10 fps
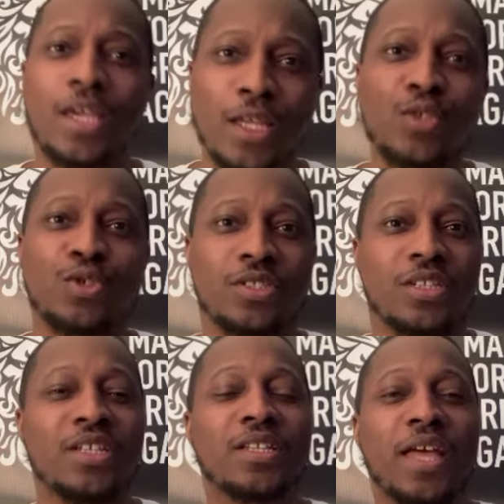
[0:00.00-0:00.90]

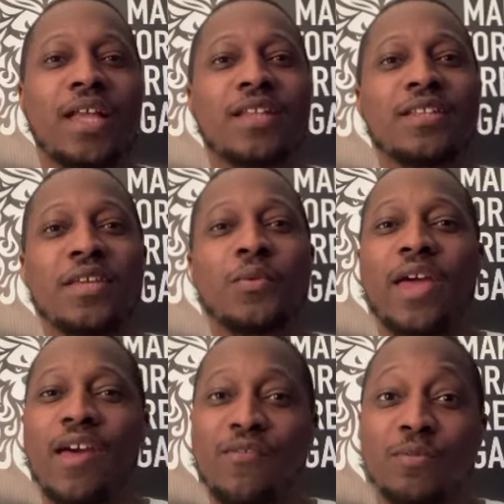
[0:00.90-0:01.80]
Interesting that they would
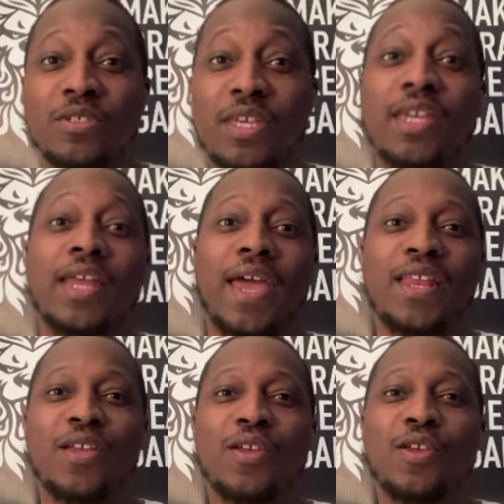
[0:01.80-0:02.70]
have him say that,
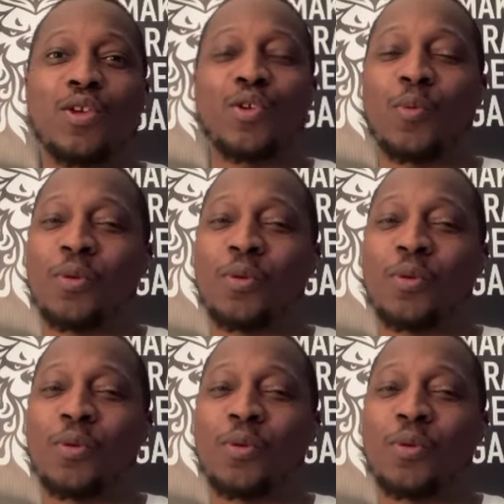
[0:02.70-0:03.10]
you know.